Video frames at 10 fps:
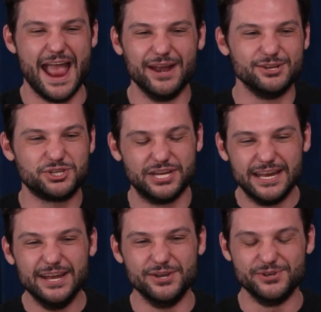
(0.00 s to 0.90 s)
And she
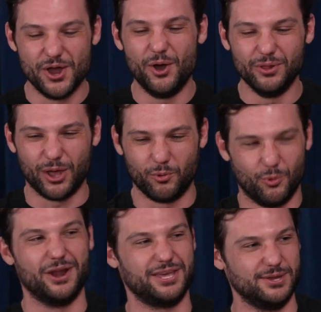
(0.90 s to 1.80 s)
didn't know like
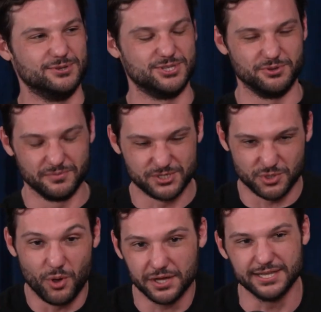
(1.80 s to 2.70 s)
what he was doing, but
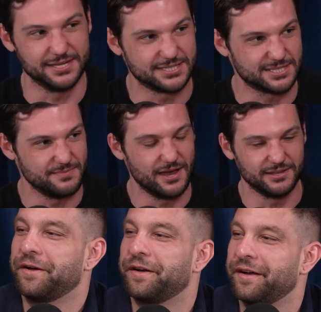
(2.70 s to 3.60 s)
she walked in and
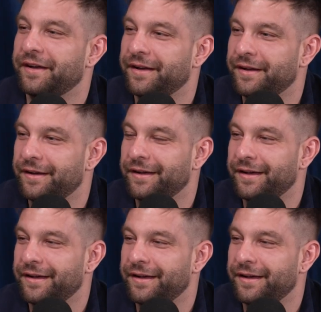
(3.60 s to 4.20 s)
smelled it, so she just goes,